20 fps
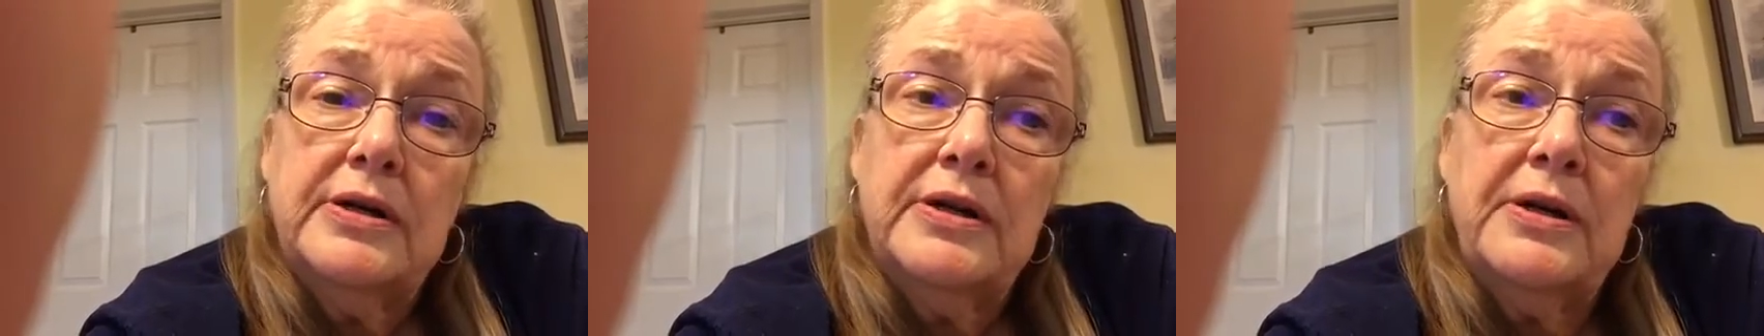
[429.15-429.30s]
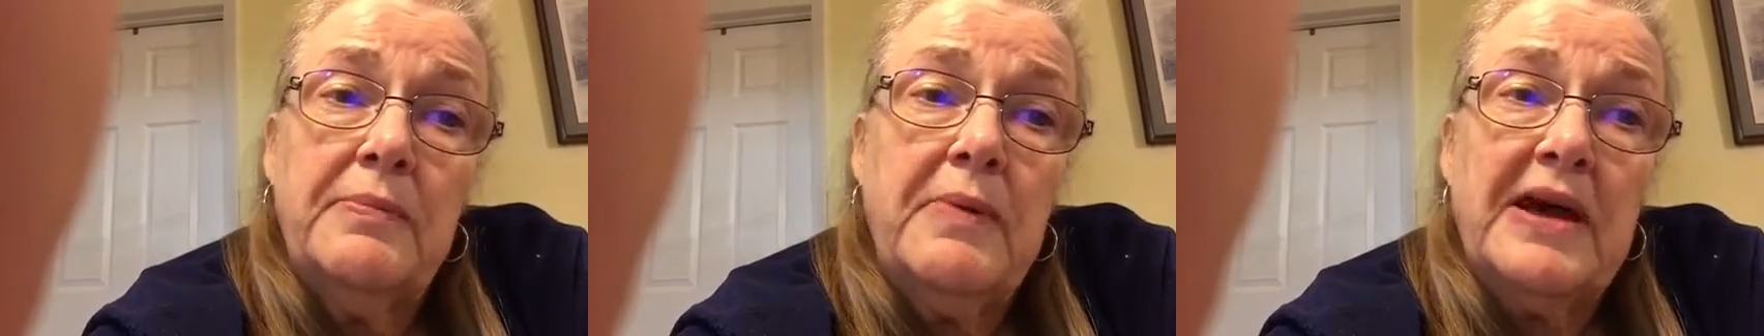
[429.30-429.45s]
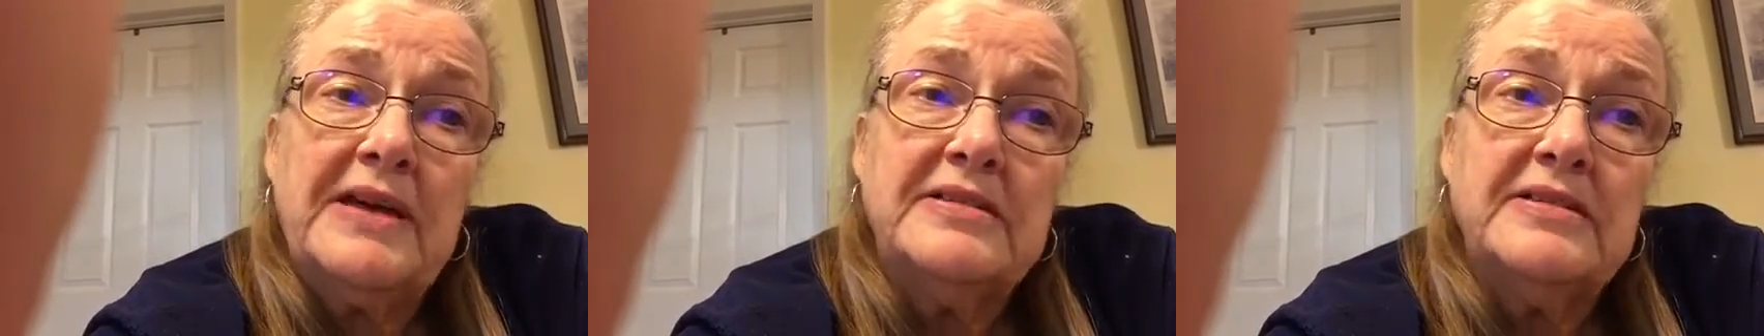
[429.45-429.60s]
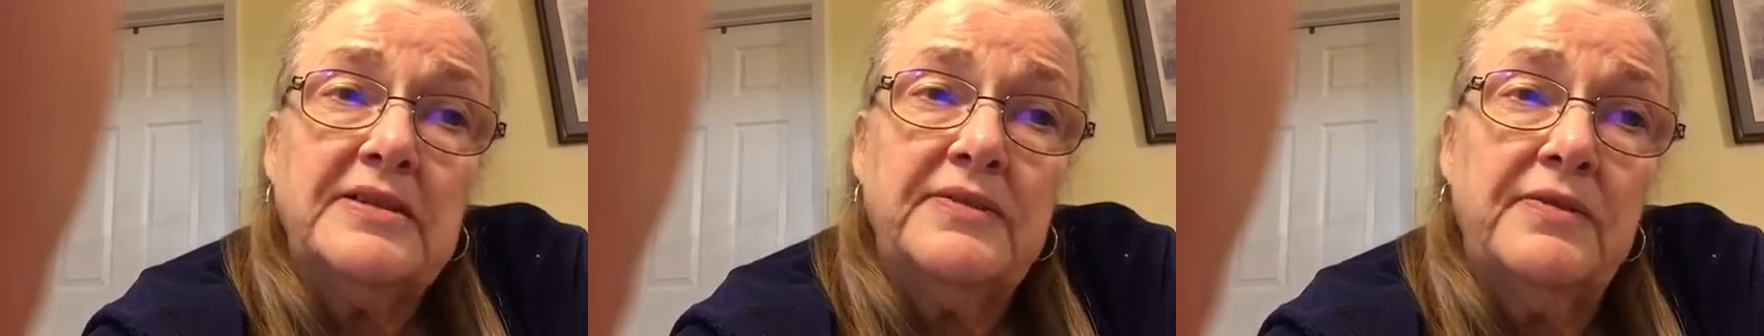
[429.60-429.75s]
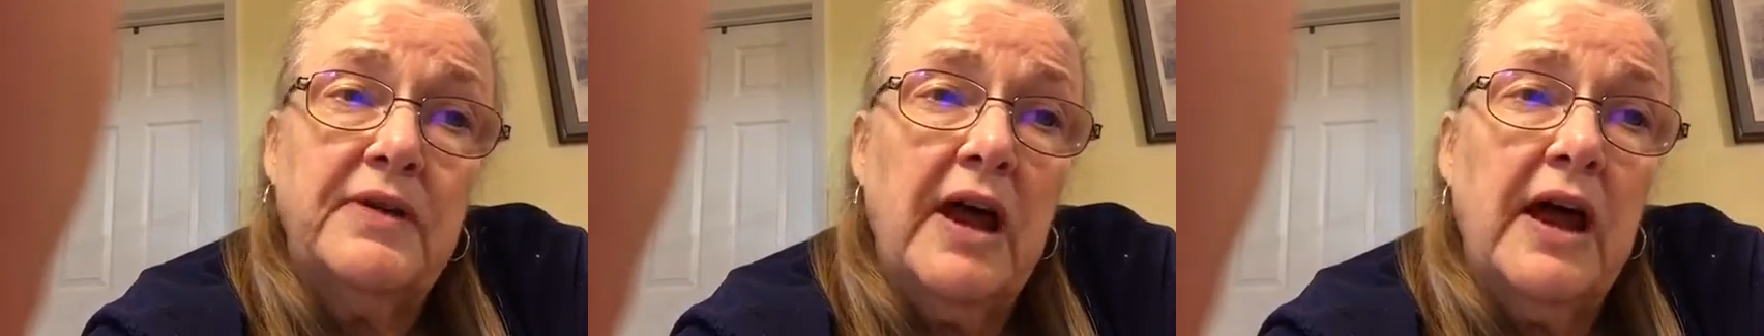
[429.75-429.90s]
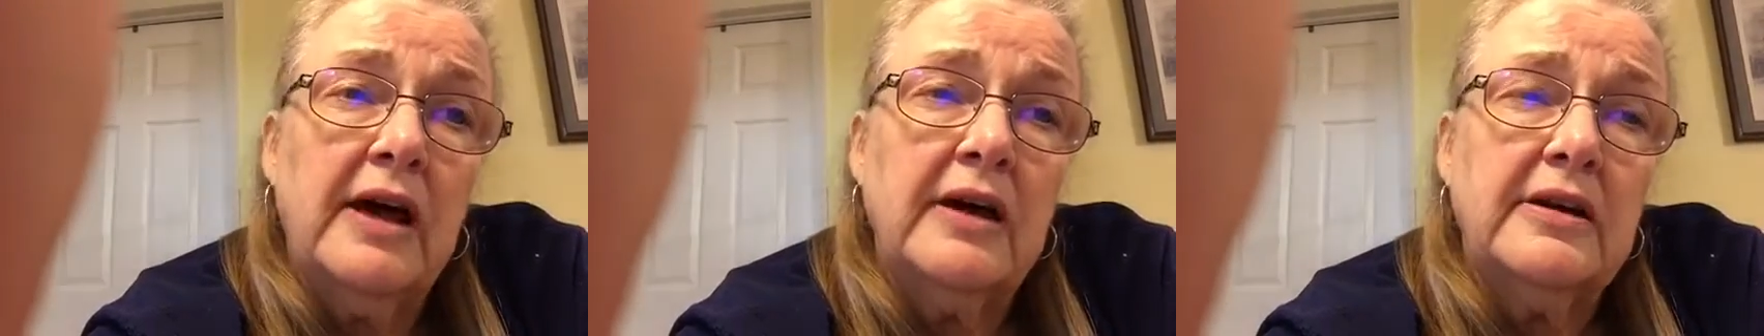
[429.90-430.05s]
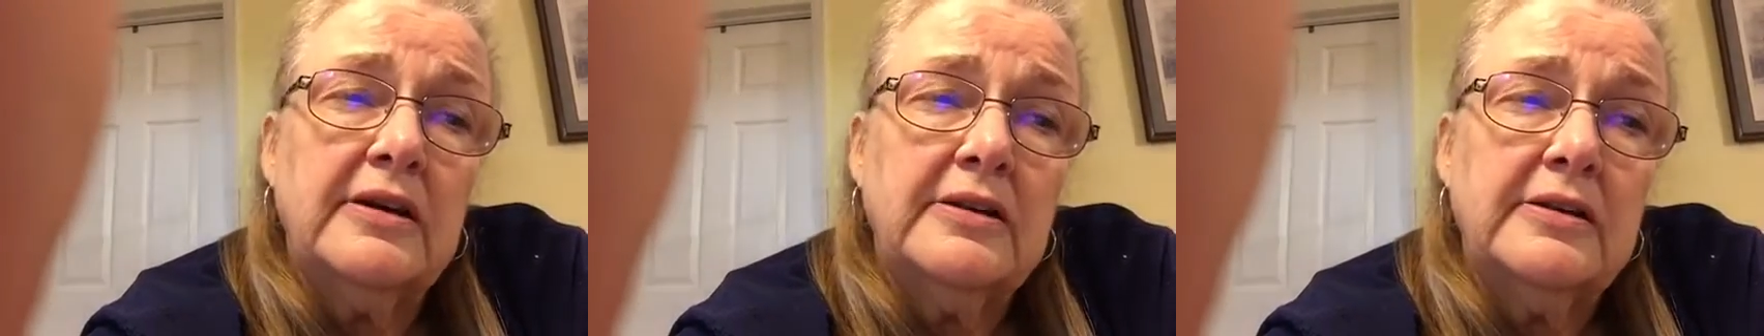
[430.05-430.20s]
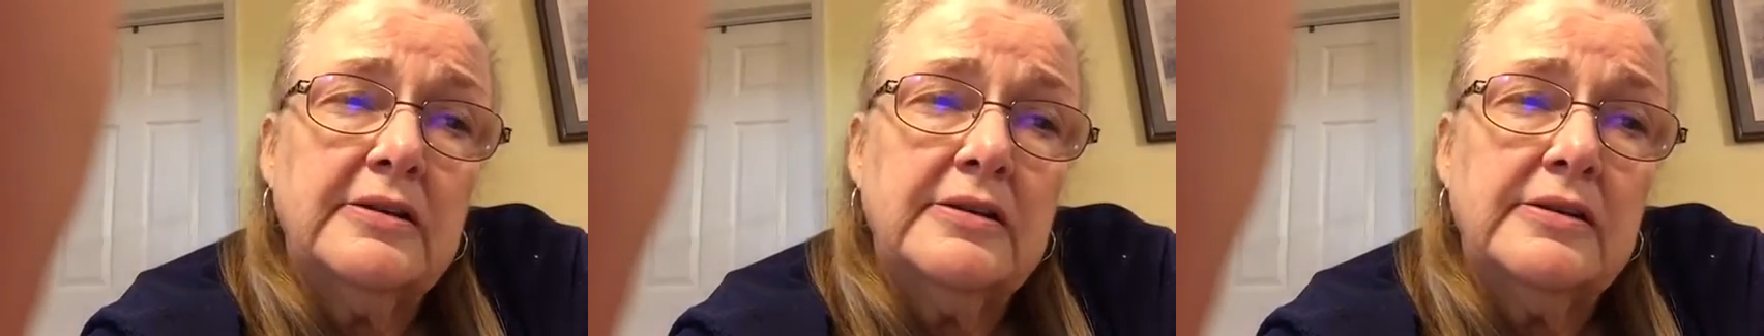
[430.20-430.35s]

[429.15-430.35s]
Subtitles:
the best of luck.